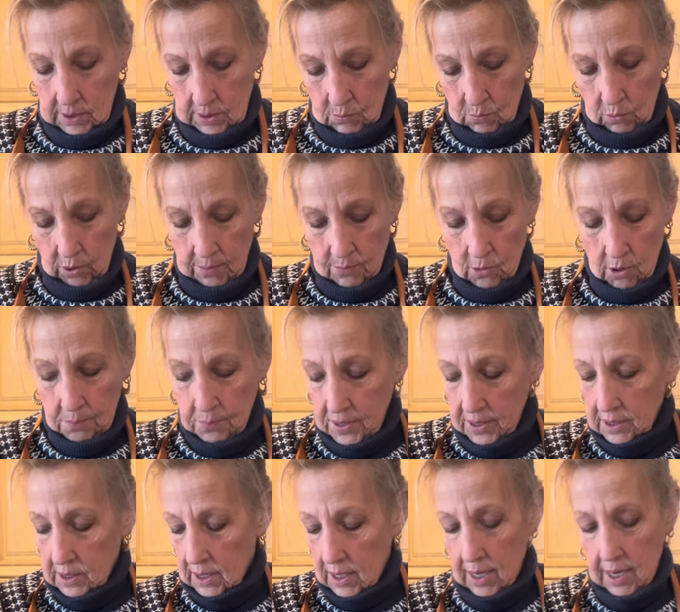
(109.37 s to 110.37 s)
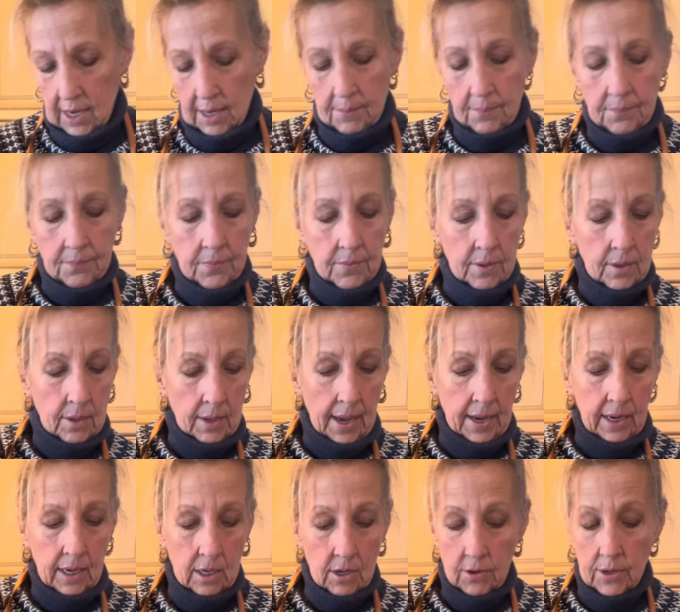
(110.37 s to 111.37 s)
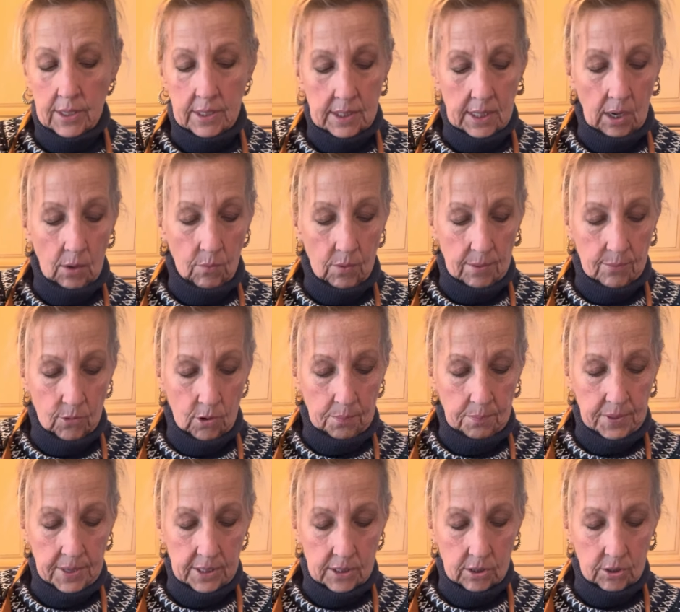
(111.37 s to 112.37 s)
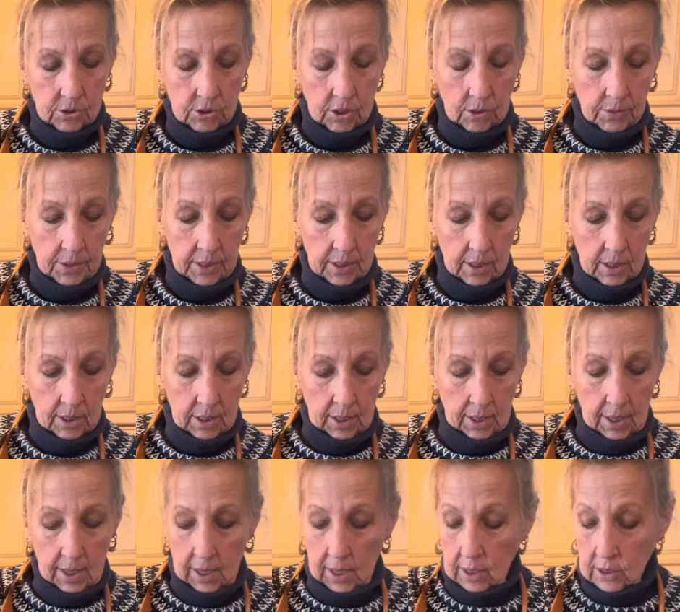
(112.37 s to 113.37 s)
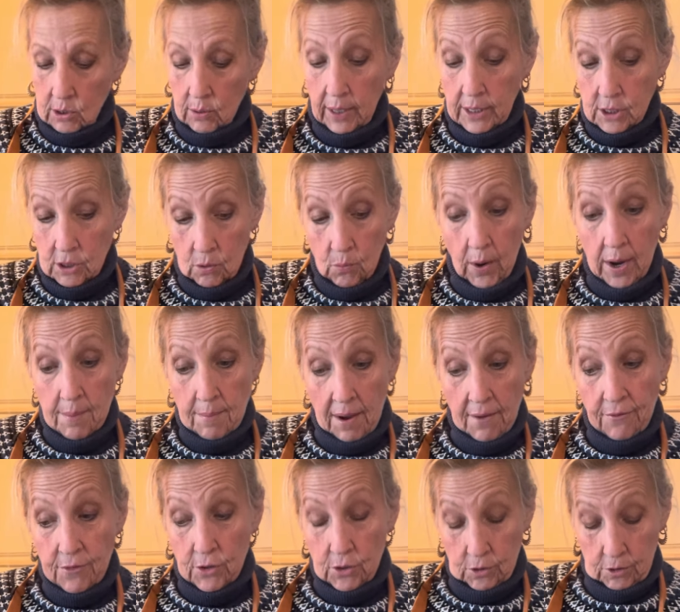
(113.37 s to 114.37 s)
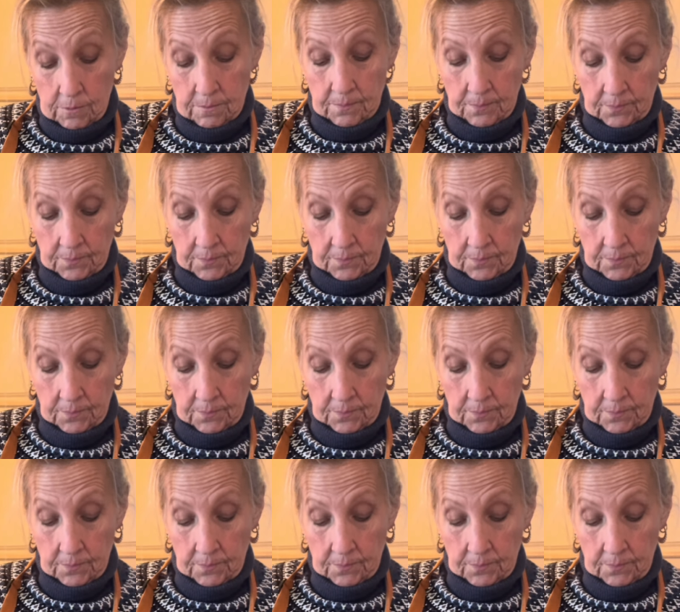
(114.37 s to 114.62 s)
One more piece of ham. I could already tell one more piece will do it. So I do weigh my food.